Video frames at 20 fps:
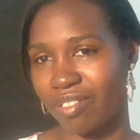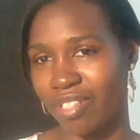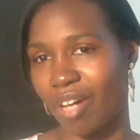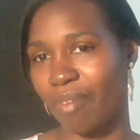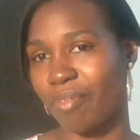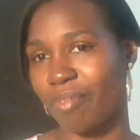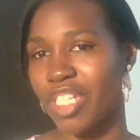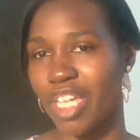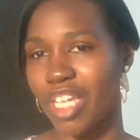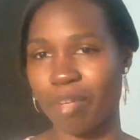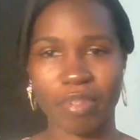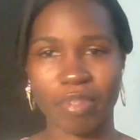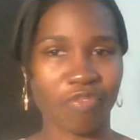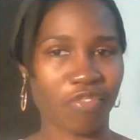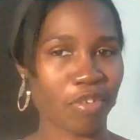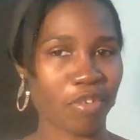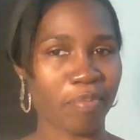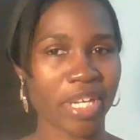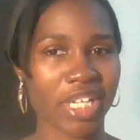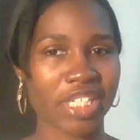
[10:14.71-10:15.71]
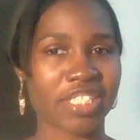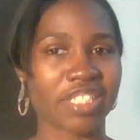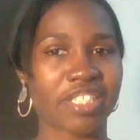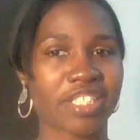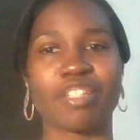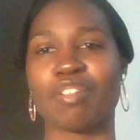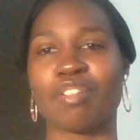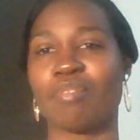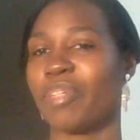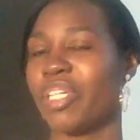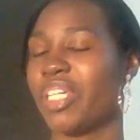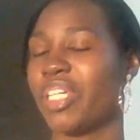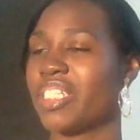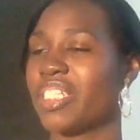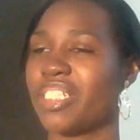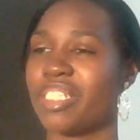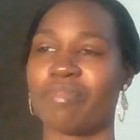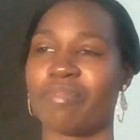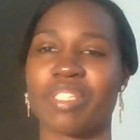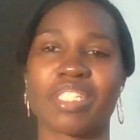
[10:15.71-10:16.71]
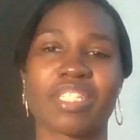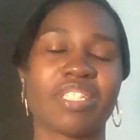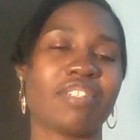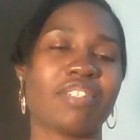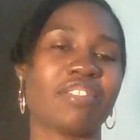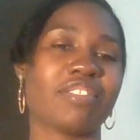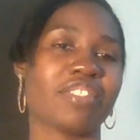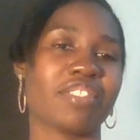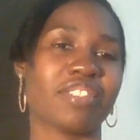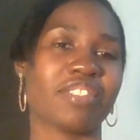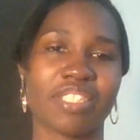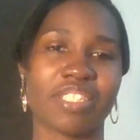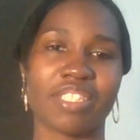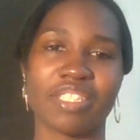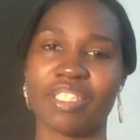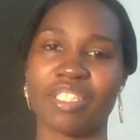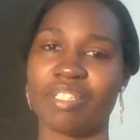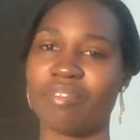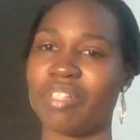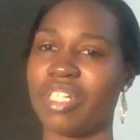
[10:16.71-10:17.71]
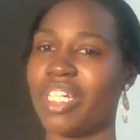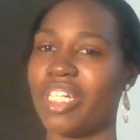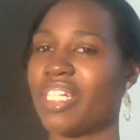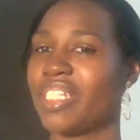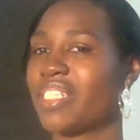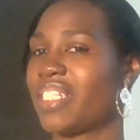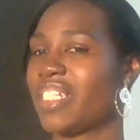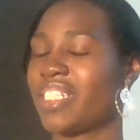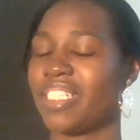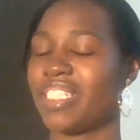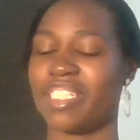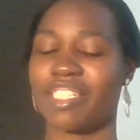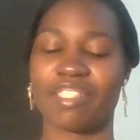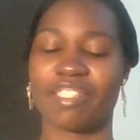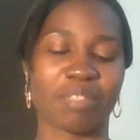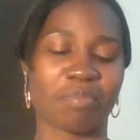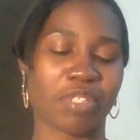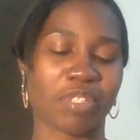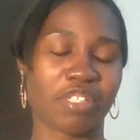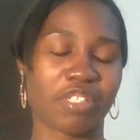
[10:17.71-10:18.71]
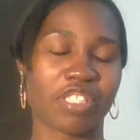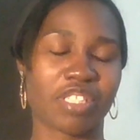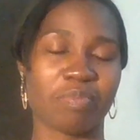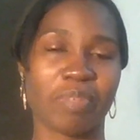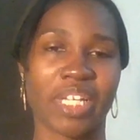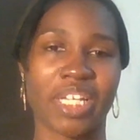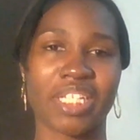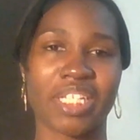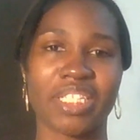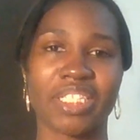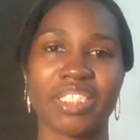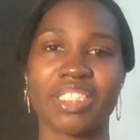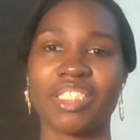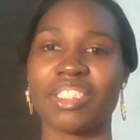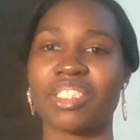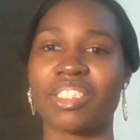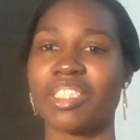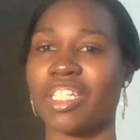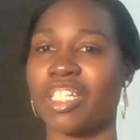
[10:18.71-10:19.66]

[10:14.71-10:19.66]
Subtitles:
I was aiming for Mexico because it was closer to the U.S. They still spoke Spanish.